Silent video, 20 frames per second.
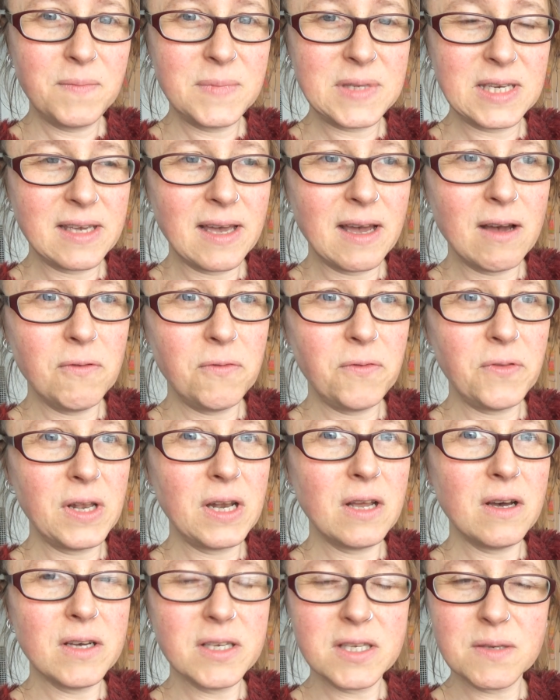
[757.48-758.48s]
dig out for the
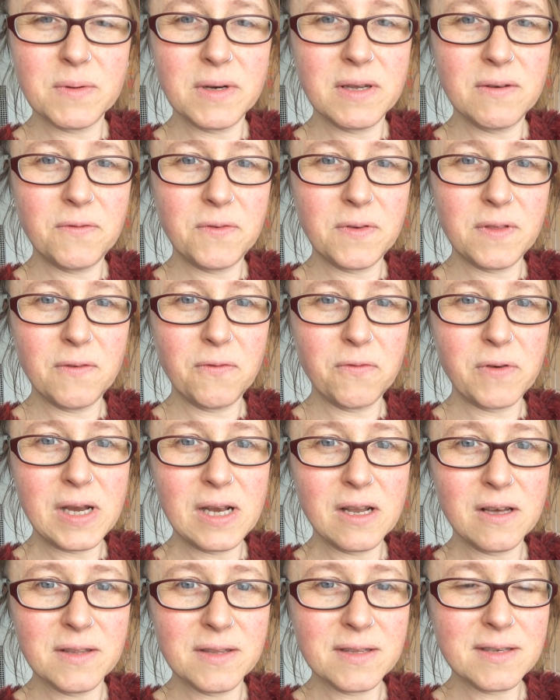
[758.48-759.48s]
last one, for the
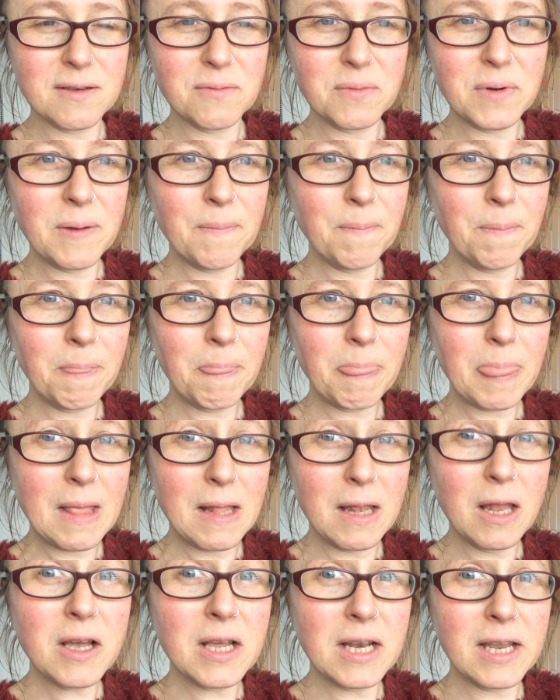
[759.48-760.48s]
freelancer one
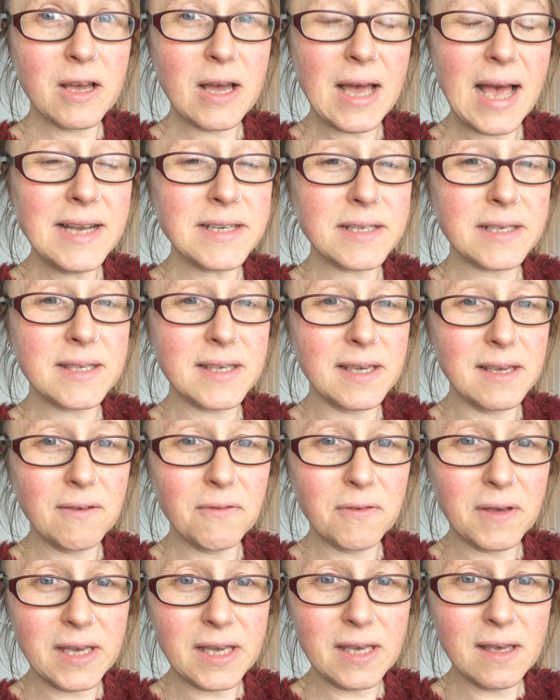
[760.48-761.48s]
Luckily I had a
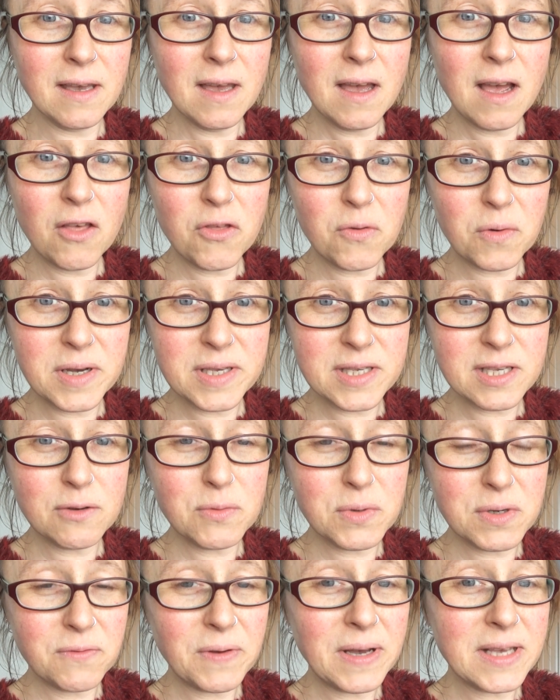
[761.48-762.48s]
CV, otherwise I
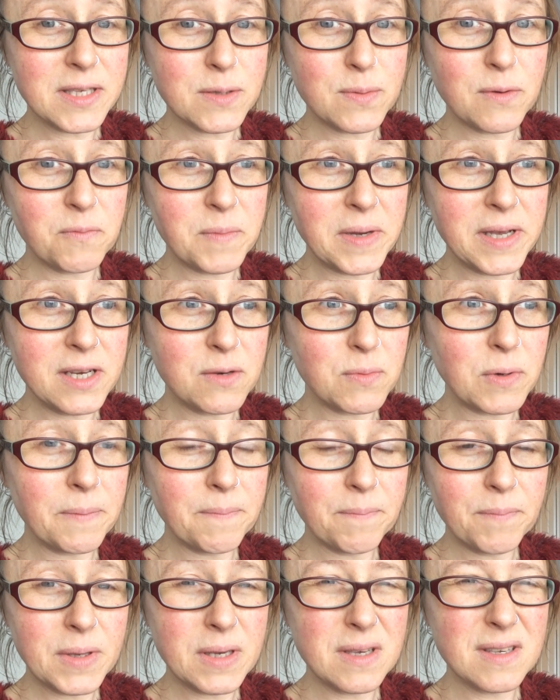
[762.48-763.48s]
would have had to have made
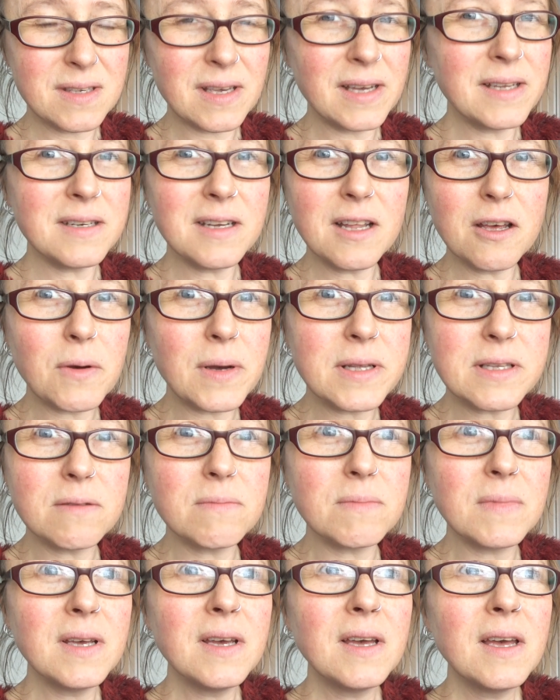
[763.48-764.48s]
one because I don't know, I
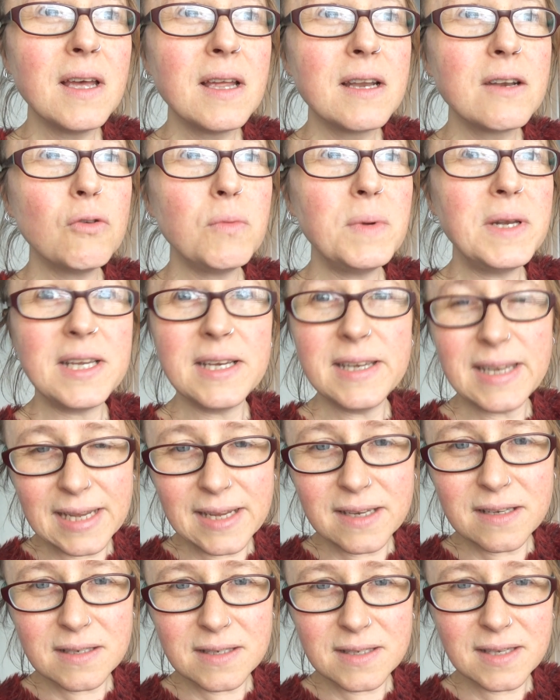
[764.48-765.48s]
don't normally
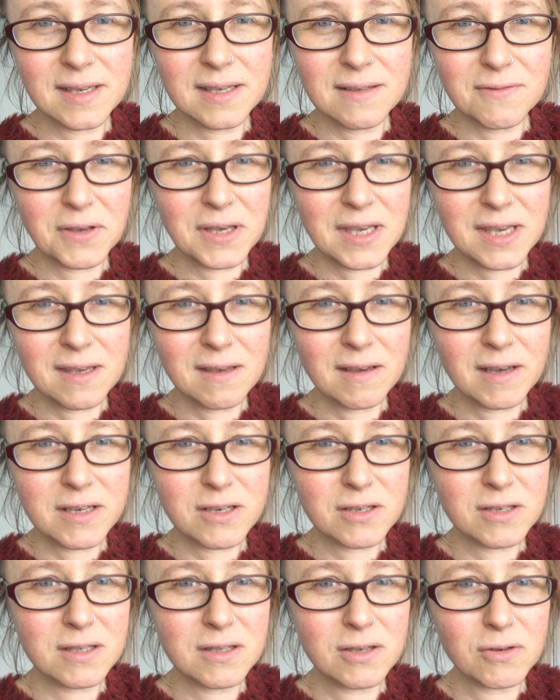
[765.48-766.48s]
need a CV, I
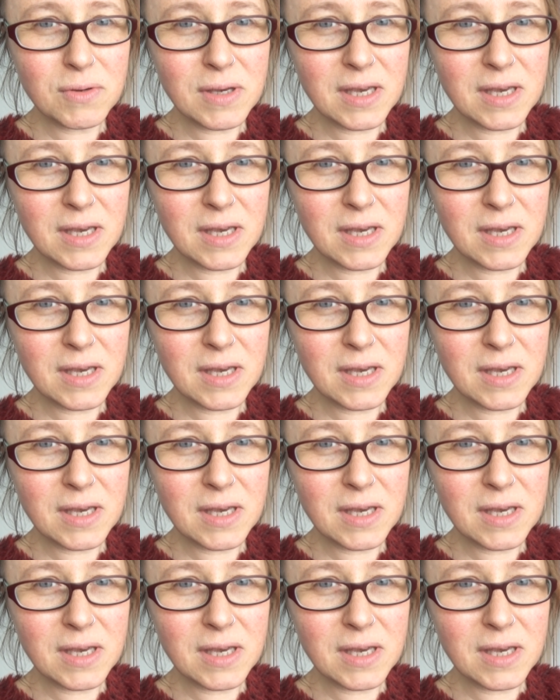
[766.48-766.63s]
just do